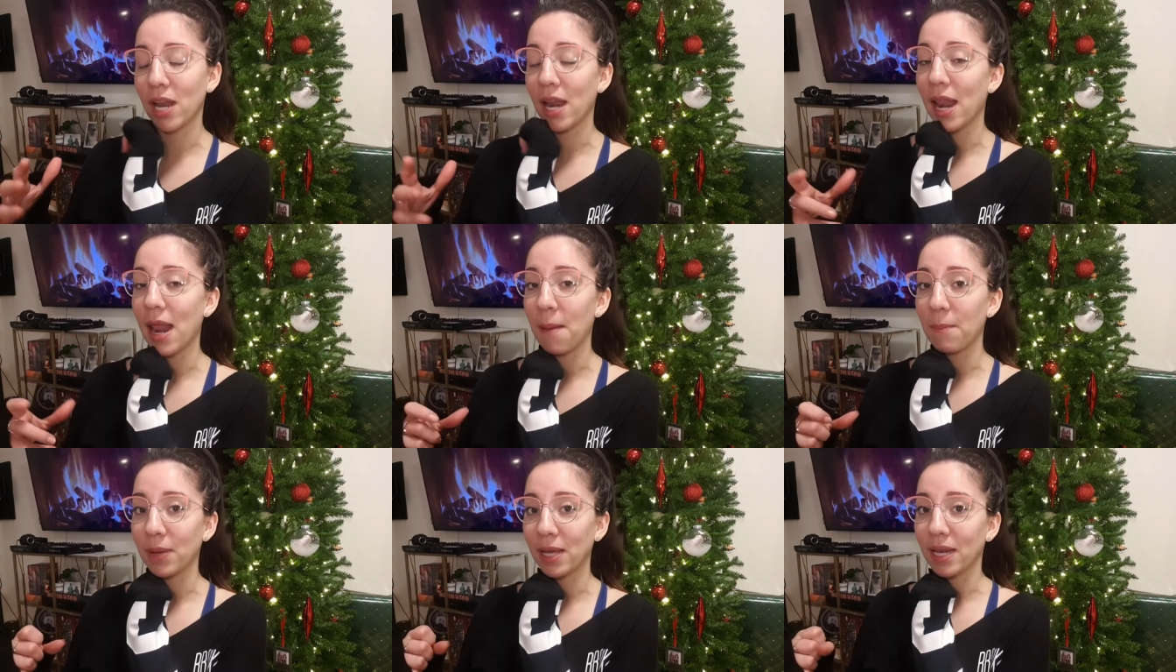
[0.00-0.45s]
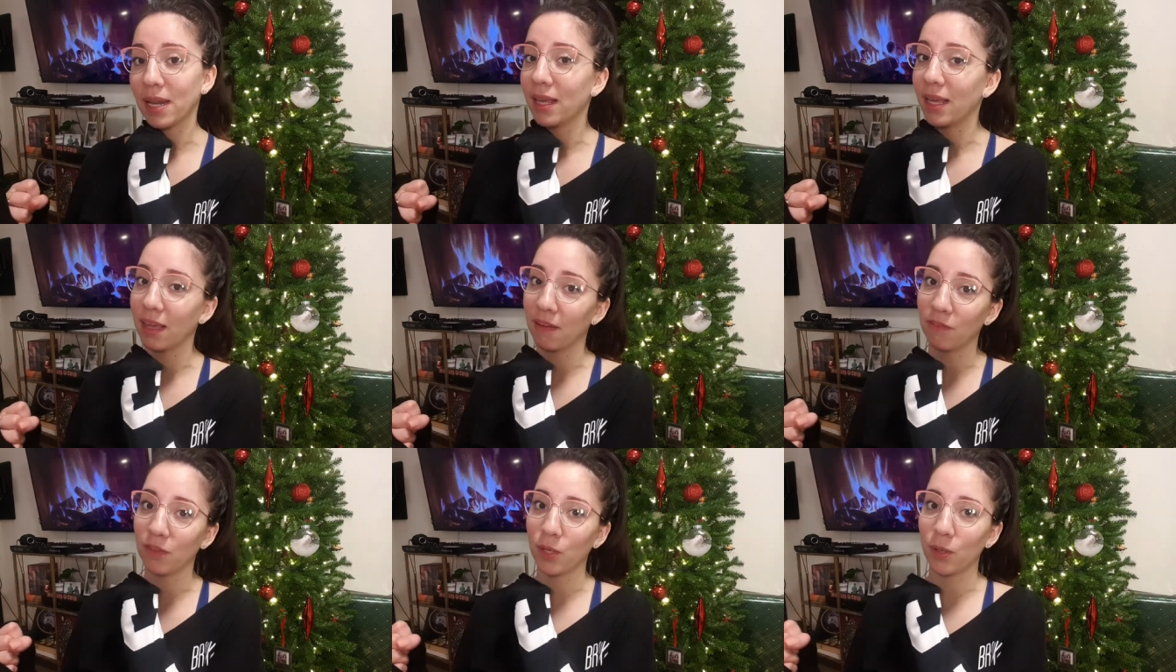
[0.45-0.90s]
and I'm going to
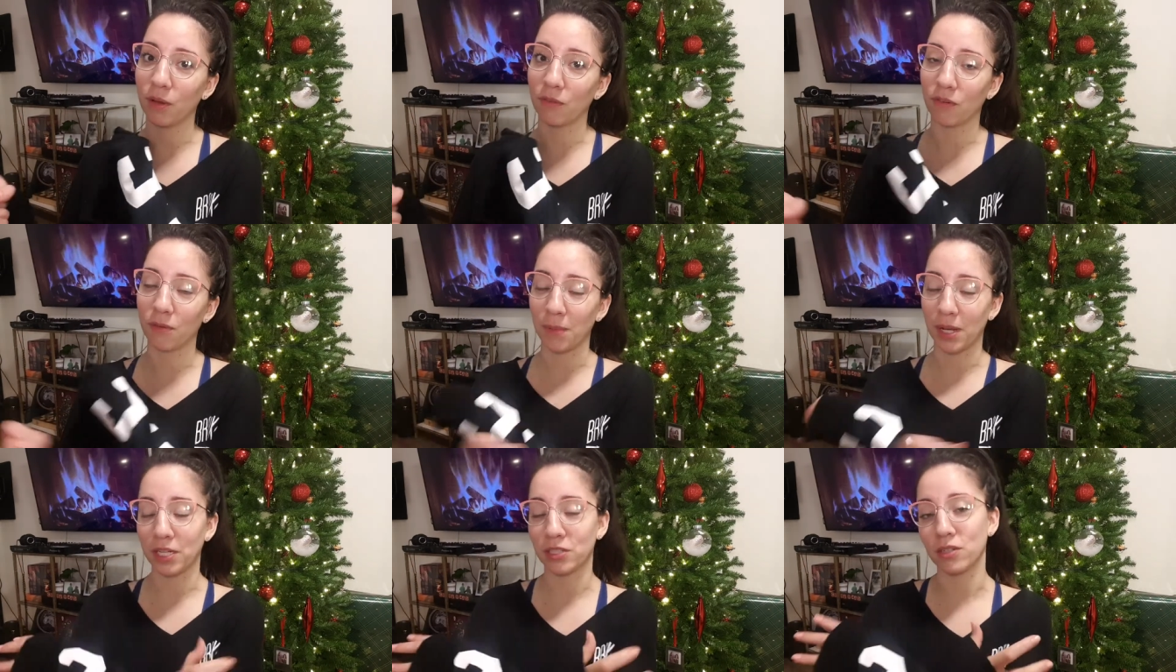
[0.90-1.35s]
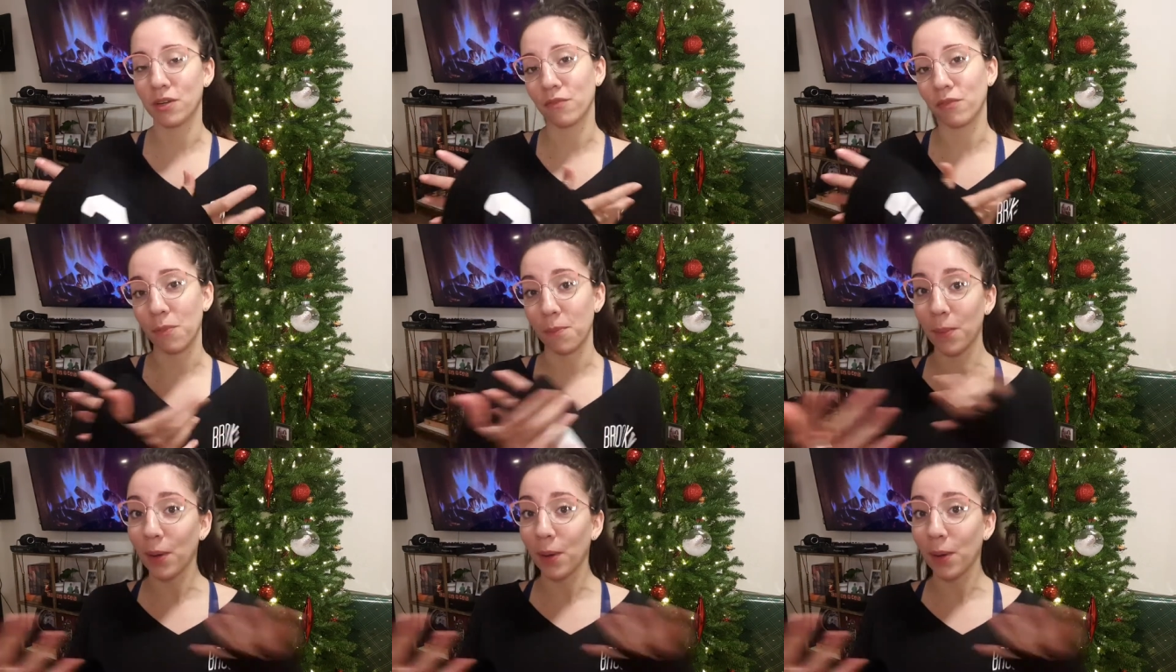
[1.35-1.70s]
give you information from